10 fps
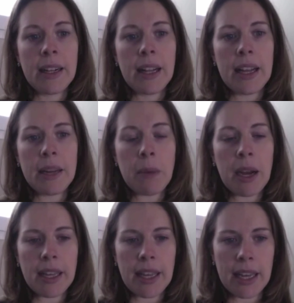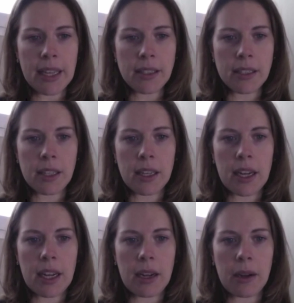In my case,
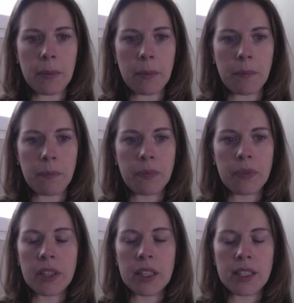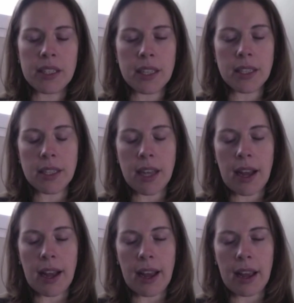since
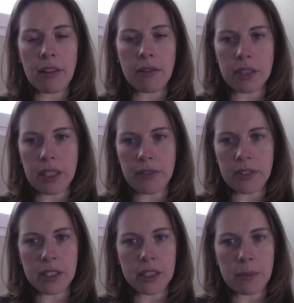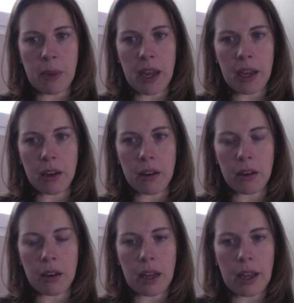I've lived in
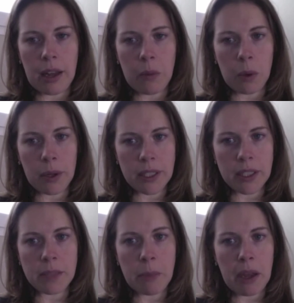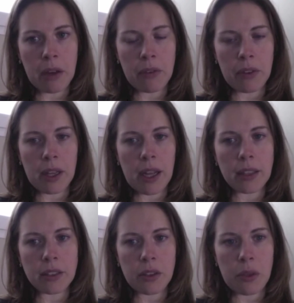Spain and worked in Spain for the
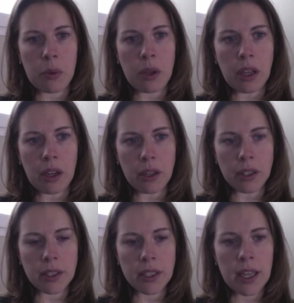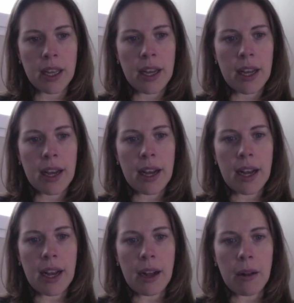last 3 years,
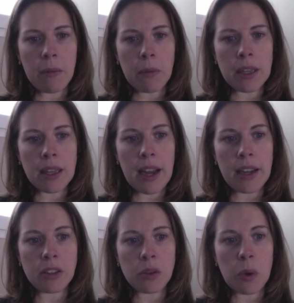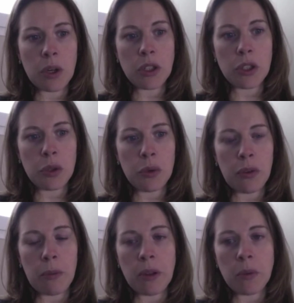line 22
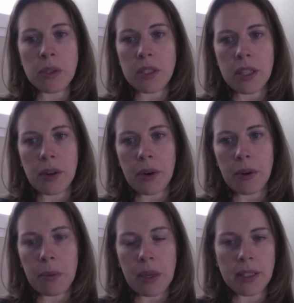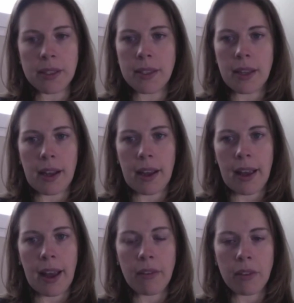for me was 0 because I
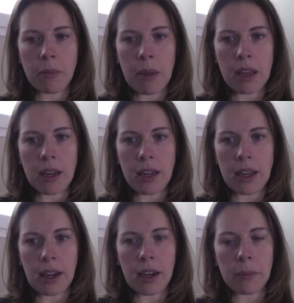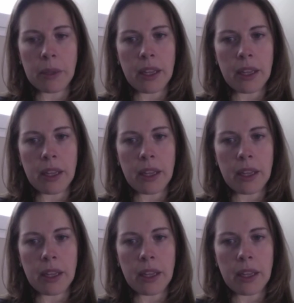haven't made any income in the